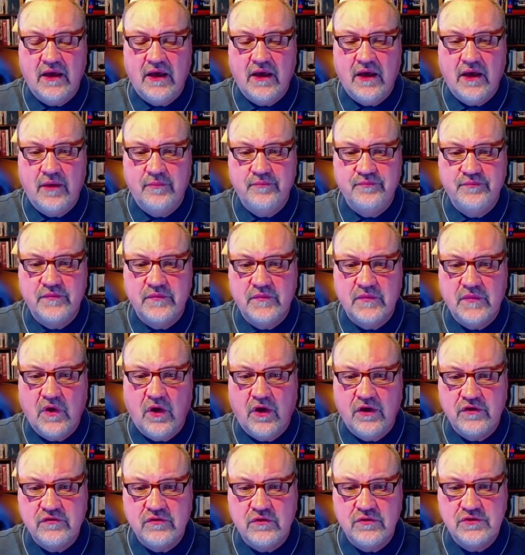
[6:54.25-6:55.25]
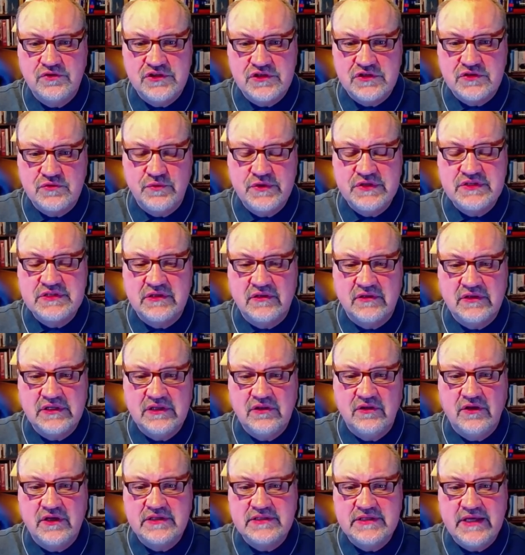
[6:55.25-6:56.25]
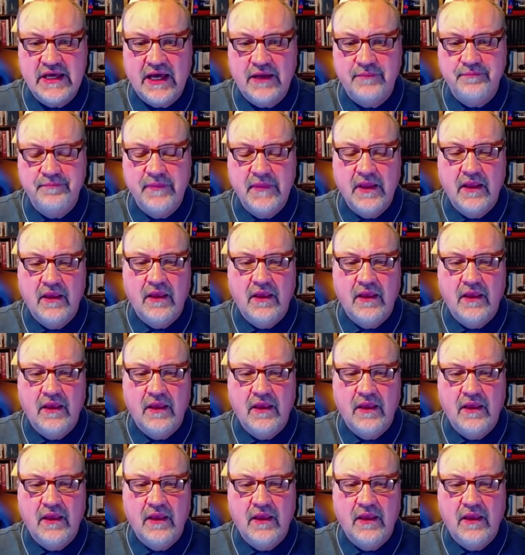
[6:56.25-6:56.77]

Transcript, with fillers: um, also just recently looked at?